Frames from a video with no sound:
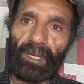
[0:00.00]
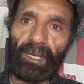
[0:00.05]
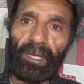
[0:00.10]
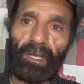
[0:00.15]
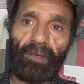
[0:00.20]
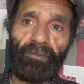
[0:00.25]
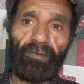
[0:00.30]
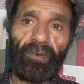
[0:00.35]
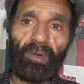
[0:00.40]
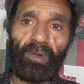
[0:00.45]

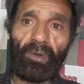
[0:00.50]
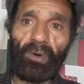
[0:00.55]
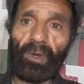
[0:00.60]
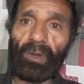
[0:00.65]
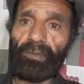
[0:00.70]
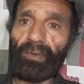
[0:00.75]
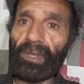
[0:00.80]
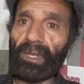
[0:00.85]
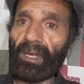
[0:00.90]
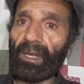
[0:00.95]
If at all
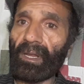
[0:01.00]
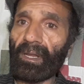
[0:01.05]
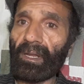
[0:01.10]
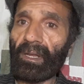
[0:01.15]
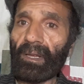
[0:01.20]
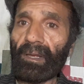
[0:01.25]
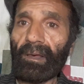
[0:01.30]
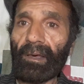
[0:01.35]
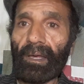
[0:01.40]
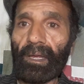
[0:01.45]
we are
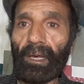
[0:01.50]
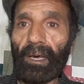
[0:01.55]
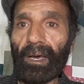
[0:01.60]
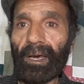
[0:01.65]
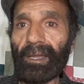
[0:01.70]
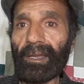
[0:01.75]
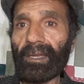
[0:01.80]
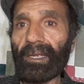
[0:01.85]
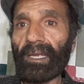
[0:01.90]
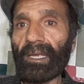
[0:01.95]

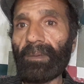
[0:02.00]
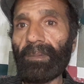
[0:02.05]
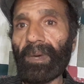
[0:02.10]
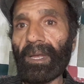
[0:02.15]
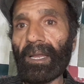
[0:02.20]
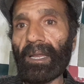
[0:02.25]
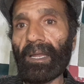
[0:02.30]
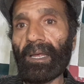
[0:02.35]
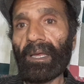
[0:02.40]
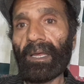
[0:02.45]

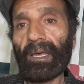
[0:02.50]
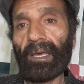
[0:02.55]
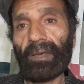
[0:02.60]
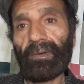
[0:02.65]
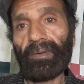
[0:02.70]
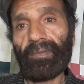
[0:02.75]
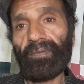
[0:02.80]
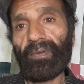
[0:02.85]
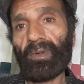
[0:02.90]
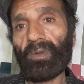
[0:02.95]
unable,
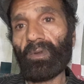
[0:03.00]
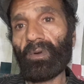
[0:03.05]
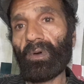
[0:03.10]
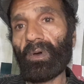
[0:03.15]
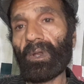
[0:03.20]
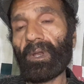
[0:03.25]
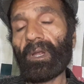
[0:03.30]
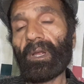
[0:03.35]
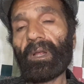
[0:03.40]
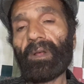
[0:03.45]
if at
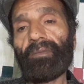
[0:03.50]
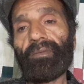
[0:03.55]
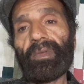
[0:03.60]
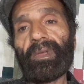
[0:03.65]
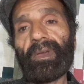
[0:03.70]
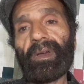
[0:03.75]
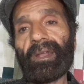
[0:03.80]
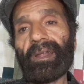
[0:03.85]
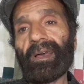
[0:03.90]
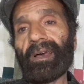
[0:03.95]
all we
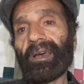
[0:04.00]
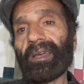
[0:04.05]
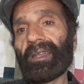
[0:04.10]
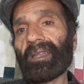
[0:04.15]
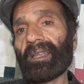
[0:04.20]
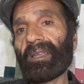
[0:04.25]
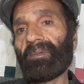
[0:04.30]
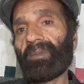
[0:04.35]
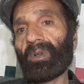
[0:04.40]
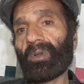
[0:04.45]
are
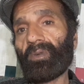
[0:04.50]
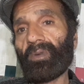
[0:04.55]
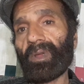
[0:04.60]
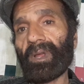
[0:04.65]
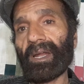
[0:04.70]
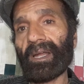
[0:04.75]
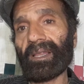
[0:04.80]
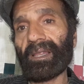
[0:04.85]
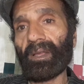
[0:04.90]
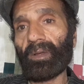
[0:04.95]
unable to
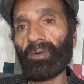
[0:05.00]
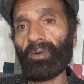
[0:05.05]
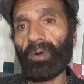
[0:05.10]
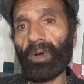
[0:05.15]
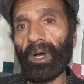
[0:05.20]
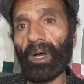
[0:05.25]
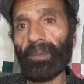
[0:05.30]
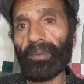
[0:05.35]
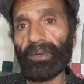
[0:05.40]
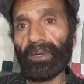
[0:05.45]
get the
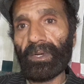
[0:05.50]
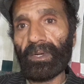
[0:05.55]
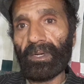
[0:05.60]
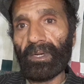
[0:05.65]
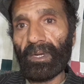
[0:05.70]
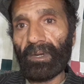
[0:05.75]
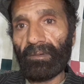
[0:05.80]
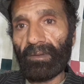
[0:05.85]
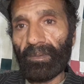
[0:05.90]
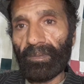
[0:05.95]

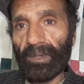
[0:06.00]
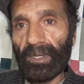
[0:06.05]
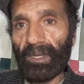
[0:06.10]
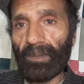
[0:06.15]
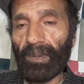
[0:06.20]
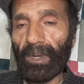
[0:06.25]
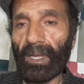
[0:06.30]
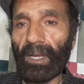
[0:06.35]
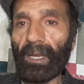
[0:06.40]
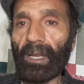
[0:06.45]
cooperation of the
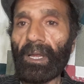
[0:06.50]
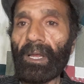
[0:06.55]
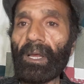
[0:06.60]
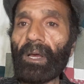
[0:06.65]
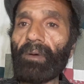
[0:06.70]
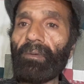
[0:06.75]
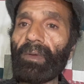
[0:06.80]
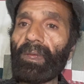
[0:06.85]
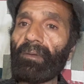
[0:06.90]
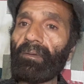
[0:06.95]
people,
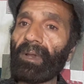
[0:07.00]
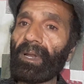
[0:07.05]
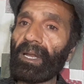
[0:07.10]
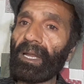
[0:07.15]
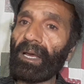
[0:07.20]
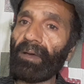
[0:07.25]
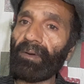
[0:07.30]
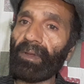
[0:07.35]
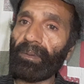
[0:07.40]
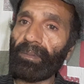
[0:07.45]
we will
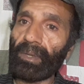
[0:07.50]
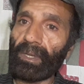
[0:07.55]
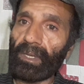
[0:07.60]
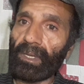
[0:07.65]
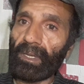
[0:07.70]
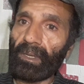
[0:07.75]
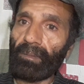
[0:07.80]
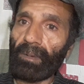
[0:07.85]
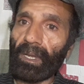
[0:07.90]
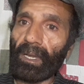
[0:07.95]
never
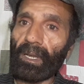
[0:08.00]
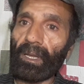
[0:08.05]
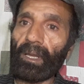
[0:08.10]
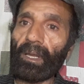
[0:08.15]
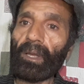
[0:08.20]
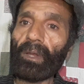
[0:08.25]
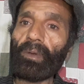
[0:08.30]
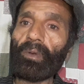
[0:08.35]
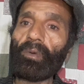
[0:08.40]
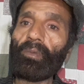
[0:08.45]
be able
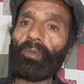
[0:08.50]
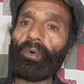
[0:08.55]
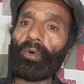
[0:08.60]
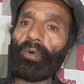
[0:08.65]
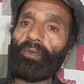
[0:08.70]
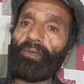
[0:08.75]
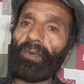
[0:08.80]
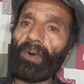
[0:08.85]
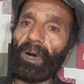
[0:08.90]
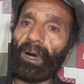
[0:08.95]
to move
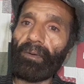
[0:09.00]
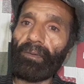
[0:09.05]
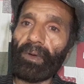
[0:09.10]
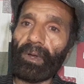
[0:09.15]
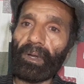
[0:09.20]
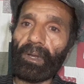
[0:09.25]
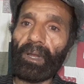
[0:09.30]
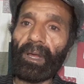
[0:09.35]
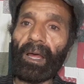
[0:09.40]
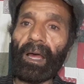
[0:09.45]

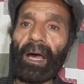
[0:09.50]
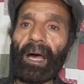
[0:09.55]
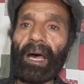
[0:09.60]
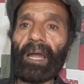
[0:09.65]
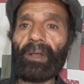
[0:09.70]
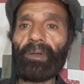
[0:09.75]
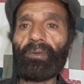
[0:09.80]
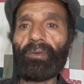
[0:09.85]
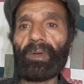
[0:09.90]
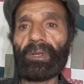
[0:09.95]
forward
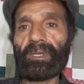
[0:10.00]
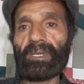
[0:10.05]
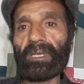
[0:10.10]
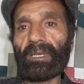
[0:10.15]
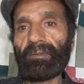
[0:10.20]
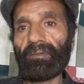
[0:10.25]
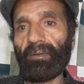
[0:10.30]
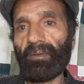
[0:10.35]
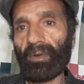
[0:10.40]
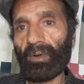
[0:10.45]
and to
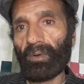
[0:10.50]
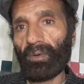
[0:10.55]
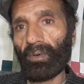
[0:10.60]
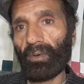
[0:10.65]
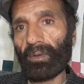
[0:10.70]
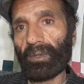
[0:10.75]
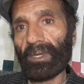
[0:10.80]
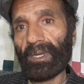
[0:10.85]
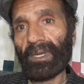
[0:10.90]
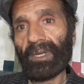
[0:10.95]
achieve our
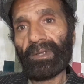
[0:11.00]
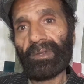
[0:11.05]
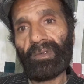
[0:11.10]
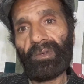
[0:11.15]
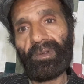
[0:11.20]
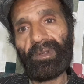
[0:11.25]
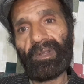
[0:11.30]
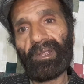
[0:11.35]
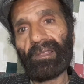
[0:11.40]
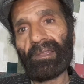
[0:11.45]
goals. So
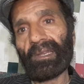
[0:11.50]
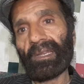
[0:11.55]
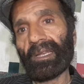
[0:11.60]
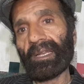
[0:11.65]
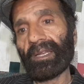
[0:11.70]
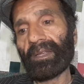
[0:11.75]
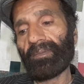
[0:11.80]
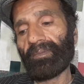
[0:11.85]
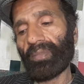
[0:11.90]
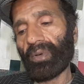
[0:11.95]
it is
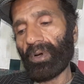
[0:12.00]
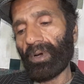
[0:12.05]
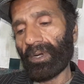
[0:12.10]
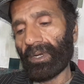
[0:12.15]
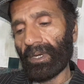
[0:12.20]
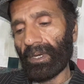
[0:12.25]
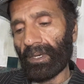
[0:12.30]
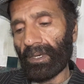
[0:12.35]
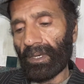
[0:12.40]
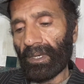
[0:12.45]
really
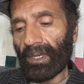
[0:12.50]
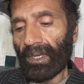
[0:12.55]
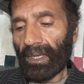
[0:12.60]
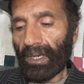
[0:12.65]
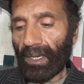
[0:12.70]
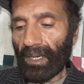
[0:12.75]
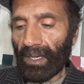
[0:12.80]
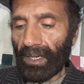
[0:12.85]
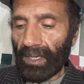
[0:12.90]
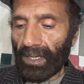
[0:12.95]
important,
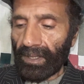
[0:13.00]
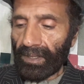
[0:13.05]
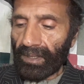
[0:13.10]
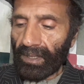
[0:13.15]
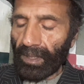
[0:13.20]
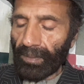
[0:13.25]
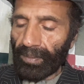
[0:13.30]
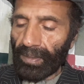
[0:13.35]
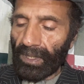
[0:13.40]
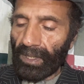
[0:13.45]
list
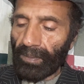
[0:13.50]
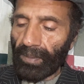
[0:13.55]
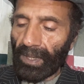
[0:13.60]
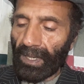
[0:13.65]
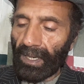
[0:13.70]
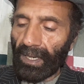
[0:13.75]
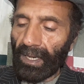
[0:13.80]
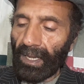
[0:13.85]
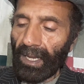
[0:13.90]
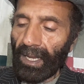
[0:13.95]
the
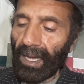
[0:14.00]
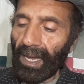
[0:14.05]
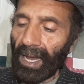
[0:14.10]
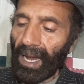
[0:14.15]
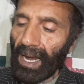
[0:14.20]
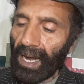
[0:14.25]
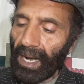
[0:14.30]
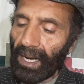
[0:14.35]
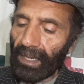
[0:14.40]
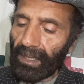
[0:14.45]
people
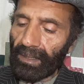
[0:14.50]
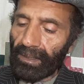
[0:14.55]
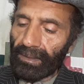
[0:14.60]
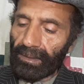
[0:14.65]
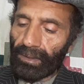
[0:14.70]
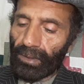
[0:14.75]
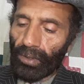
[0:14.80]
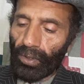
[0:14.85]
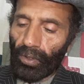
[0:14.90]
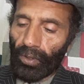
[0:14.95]
and
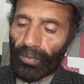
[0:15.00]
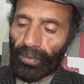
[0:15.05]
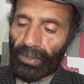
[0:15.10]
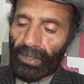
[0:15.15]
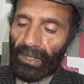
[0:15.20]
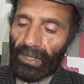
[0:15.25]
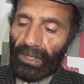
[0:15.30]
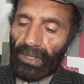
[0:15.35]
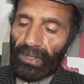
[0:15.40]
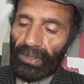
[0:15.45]
groups
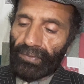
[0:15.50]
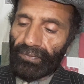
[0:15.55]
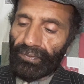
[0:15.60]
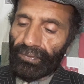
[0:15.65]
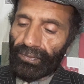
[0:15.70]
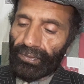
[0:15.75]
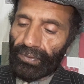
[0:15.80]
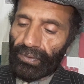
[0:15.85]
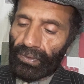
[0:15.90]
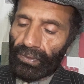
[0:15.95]

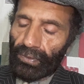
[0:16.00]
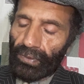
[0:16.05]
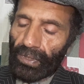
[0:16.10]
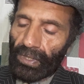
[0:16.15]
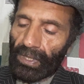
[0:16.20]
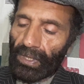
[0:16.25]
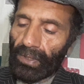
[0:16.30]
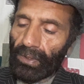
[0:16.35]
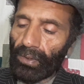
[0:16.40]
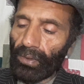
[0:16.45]
you
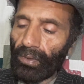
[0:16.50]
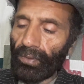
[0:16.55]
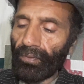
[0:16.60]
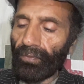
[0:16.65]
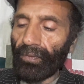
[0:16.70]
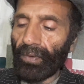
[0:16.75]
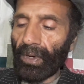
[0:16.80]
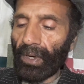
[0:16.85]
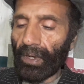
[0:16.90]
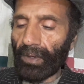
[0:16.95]
need to
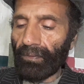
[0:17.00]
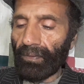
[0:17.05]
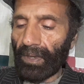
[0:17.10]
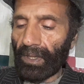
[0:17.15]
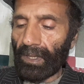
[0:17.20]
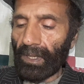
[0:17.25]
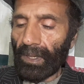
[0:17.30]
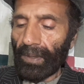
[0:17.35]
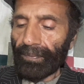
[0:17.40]
work with.